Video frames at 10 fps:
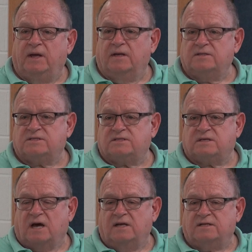
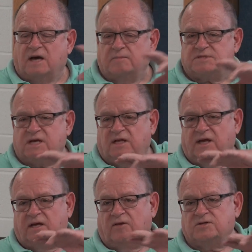and Tom Seeley
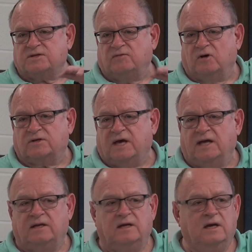and others have looked at
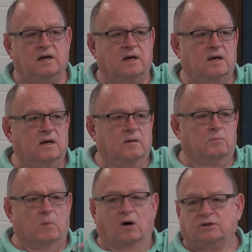
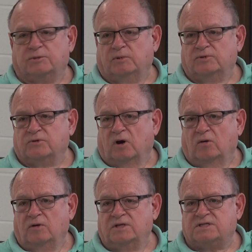multiple
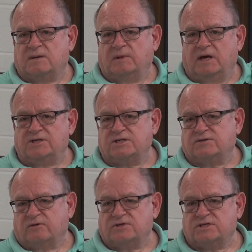drone inseminations
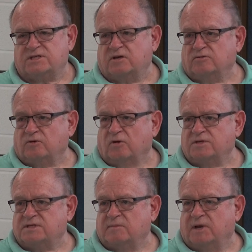versus single drone
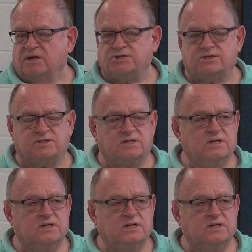inseminations.